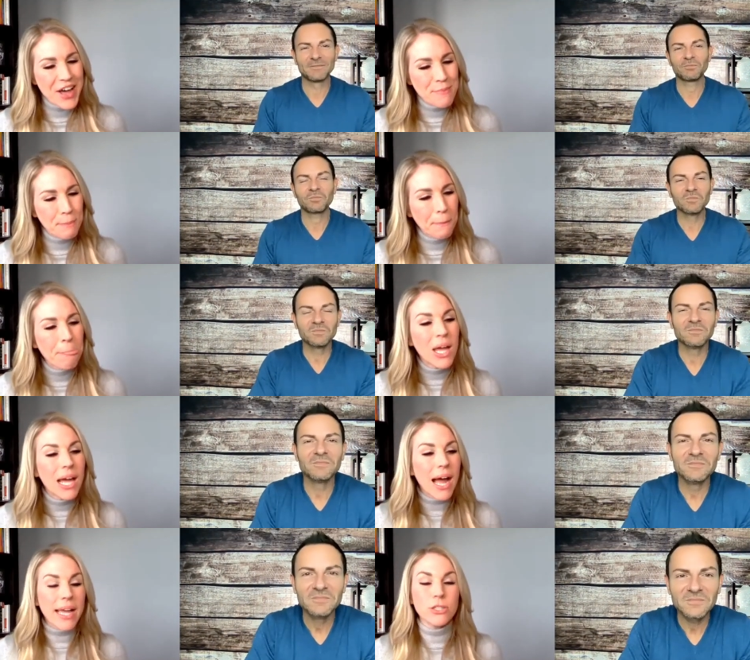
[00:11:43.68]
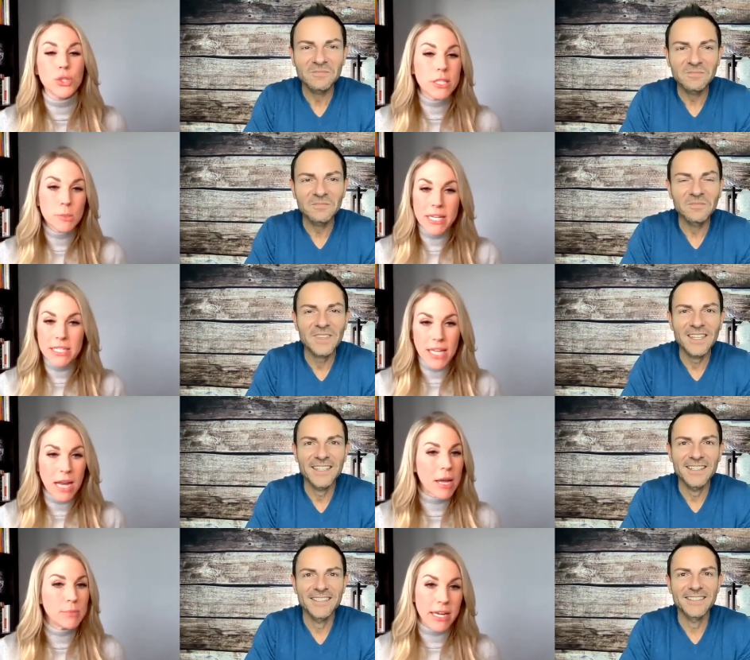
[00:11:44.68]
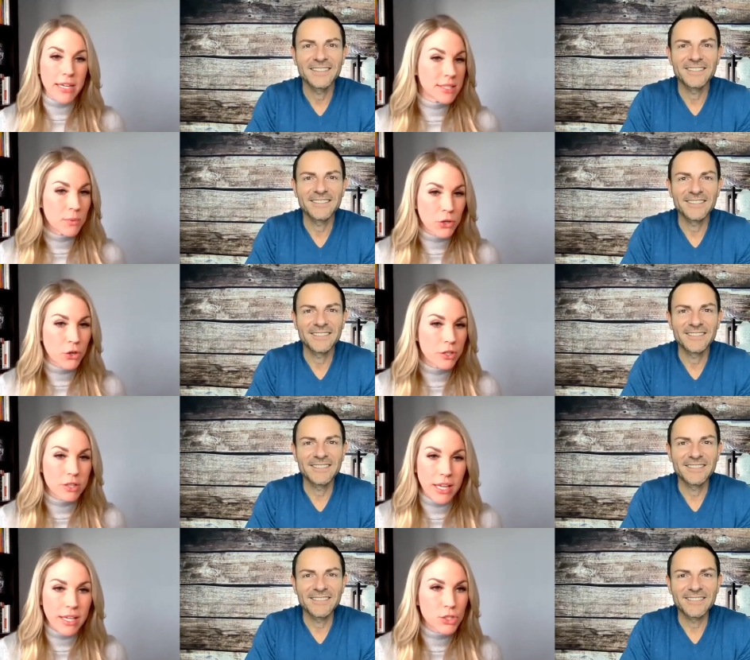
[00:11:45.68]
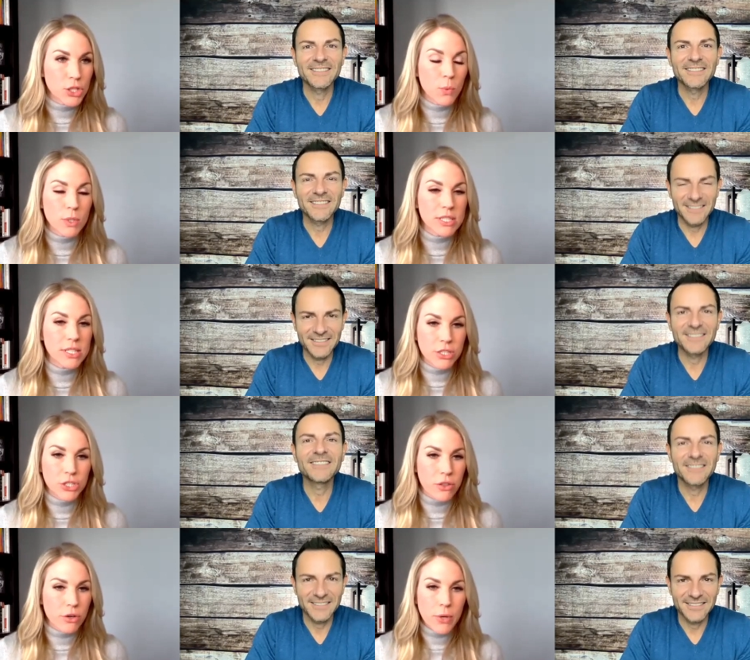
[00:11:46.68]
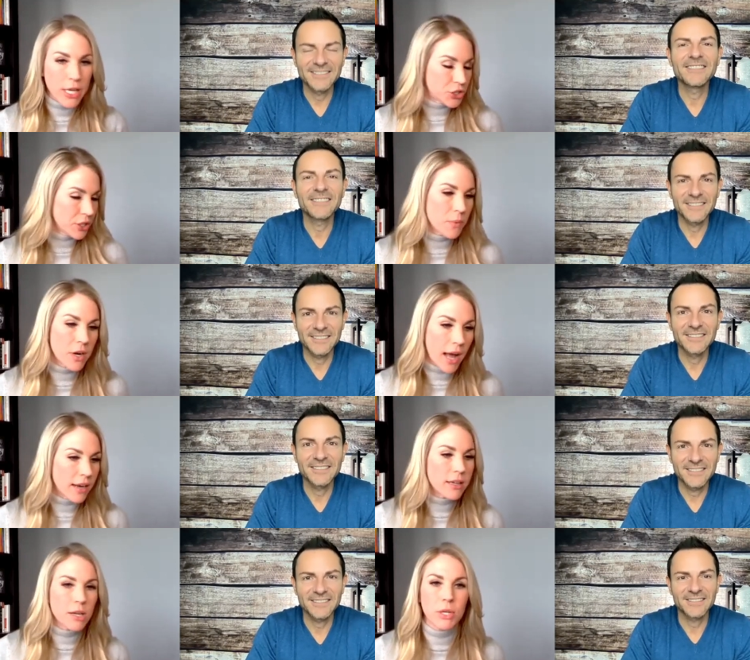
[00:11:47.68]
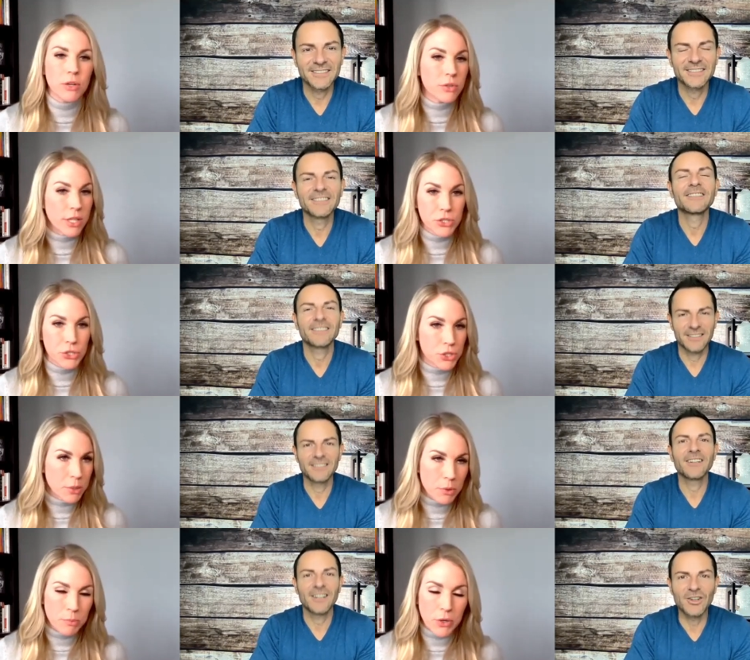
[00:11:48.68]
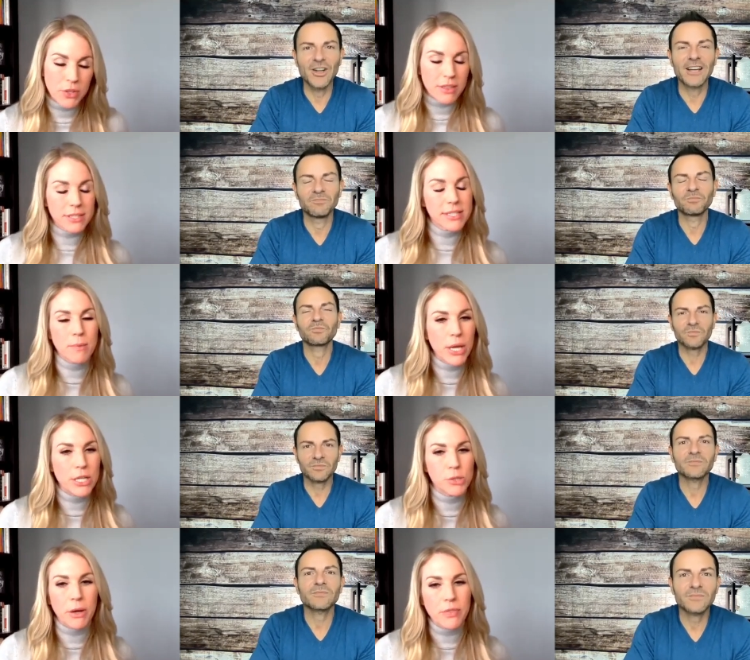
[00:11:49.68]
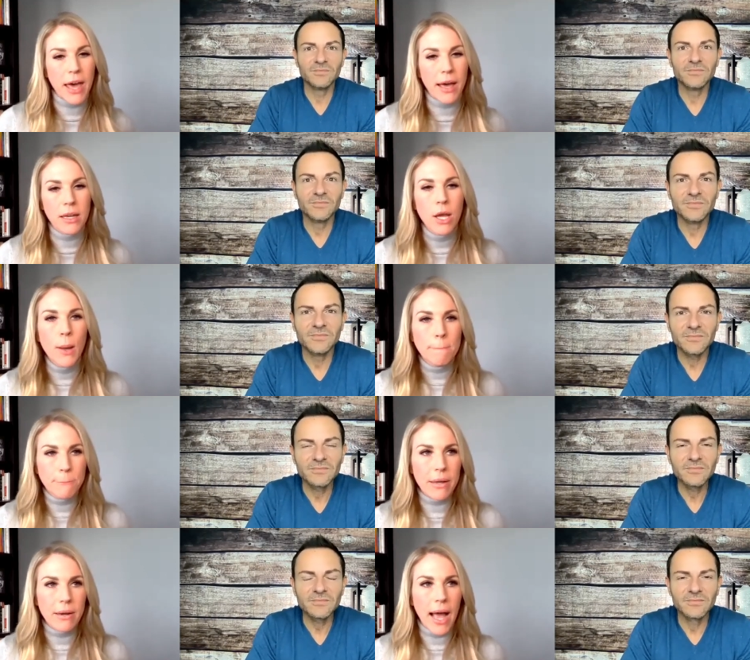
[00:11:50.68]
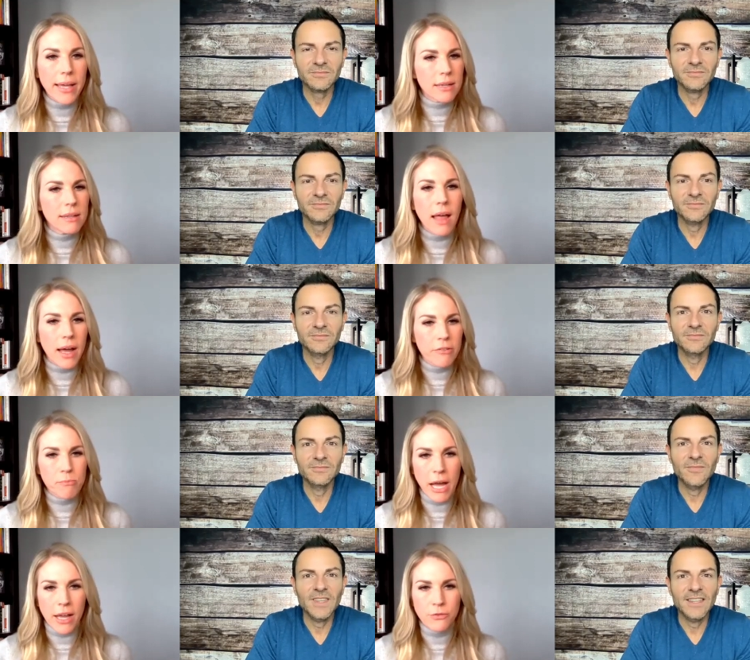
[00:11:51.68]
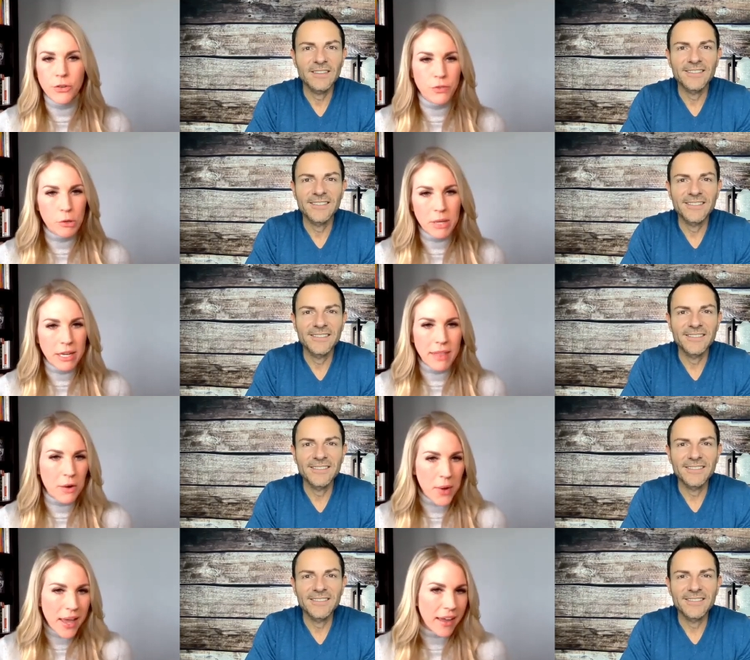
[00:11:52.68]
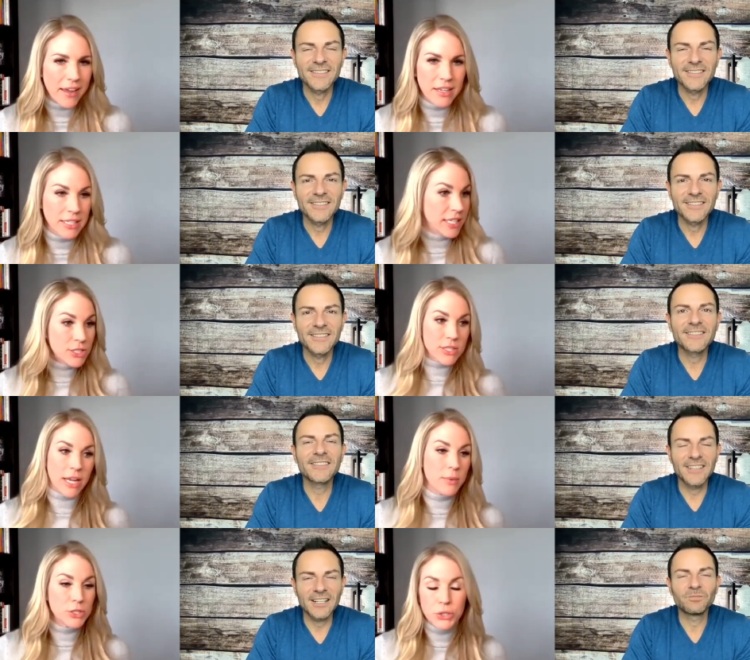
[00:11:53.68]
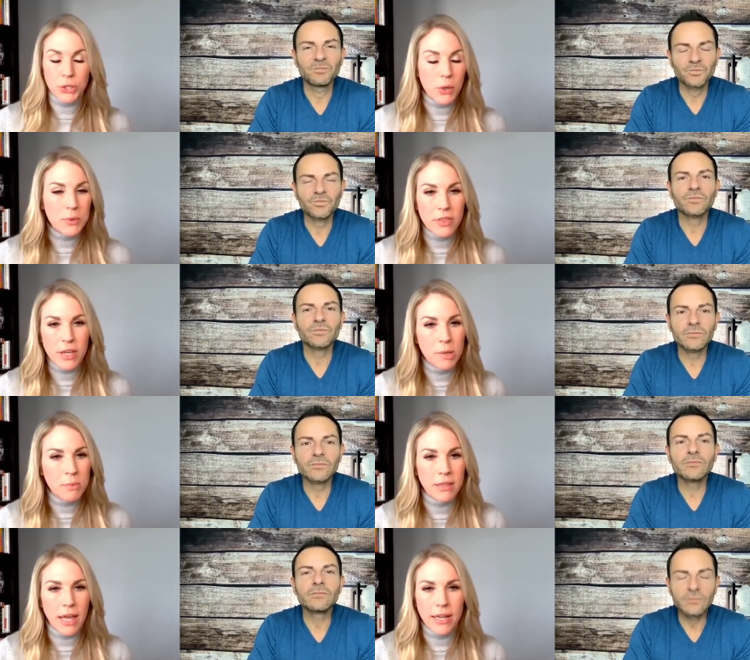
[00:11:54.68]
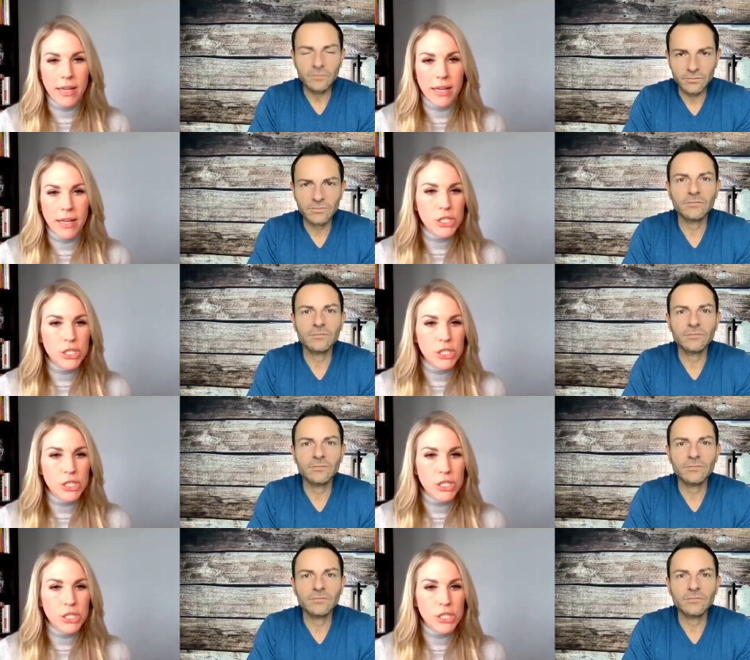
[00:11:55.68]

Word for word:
Speaker 1: um, I enjoy spending time. I'm dating someone currently, and so we'll see each other occasionally. We're not in a committed relationship. We're both okay. on the same page about that. But I get a lot of my fulfillment in that way. And he's, I went to New York with him, and like, like